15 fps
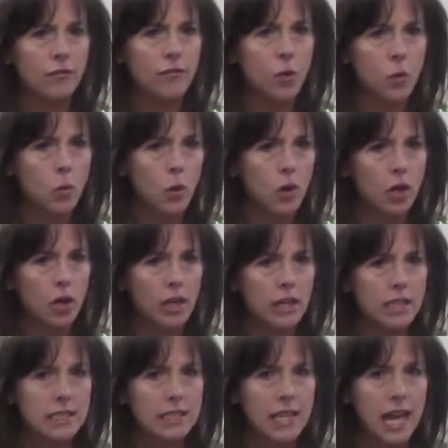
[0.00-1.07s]
4,
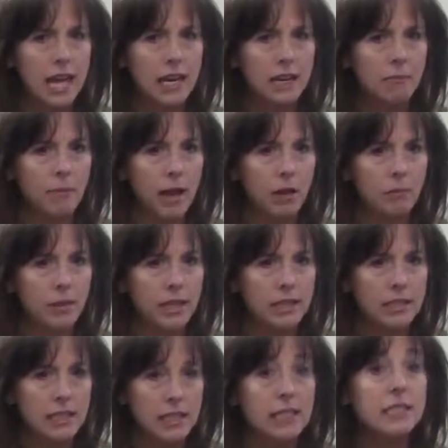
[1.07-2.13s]
is that in Mount Pleasant?